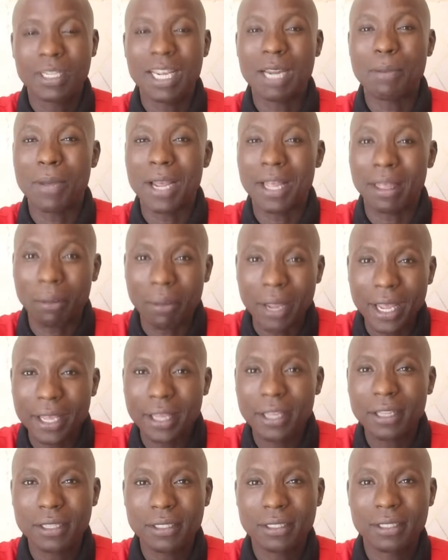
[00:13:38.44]
And by the
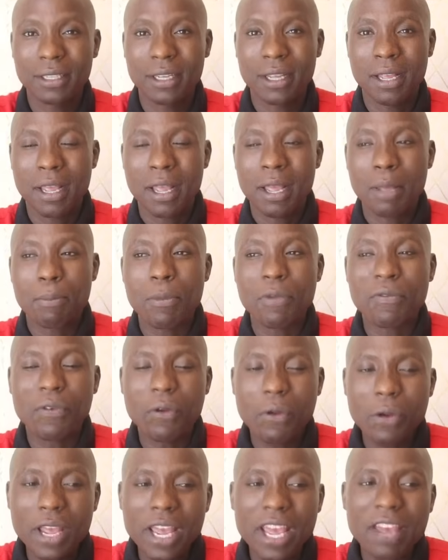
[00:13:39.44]
way,
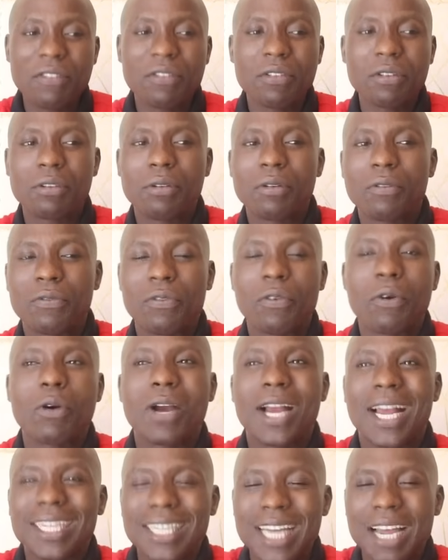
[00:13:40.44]
before even
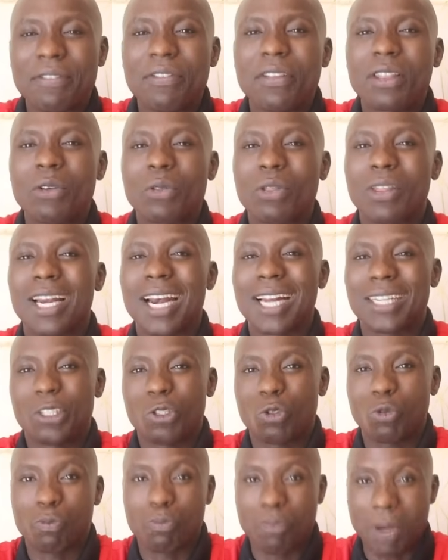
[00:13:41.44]
for Gaddafi to
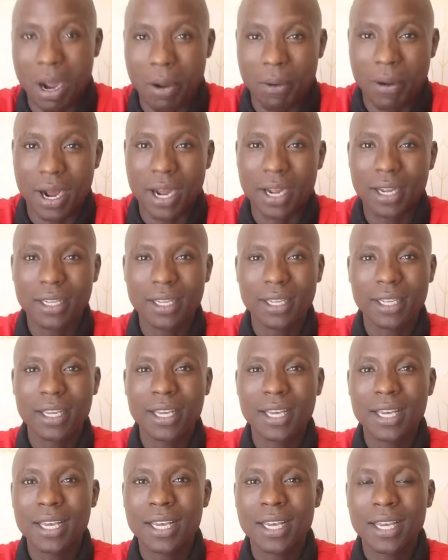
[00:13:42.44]
thrust to power,
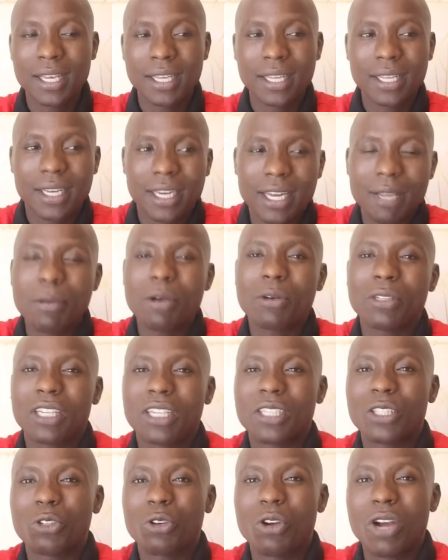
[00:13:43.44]
Libya was
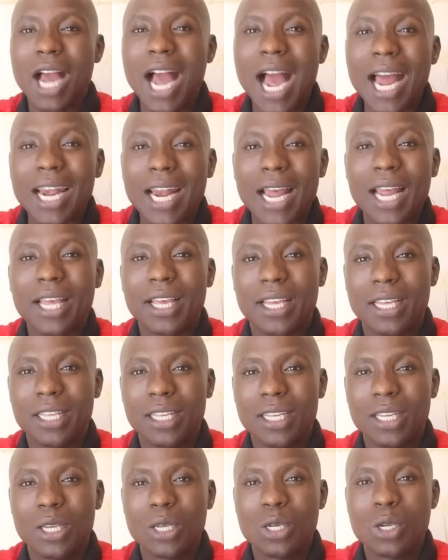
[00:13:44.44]
a strong ally
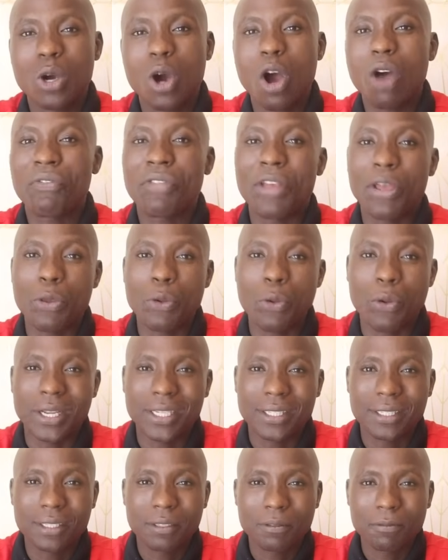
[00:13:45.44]
of the
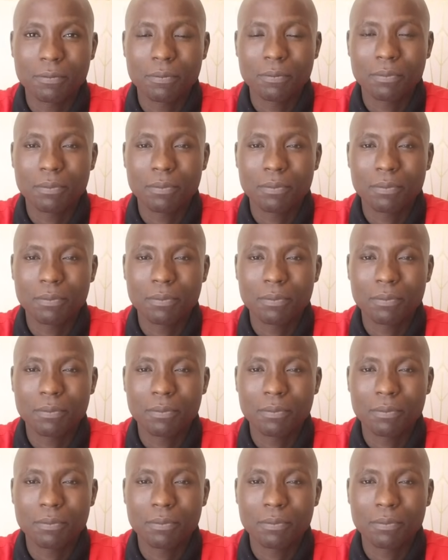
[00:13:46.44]
US.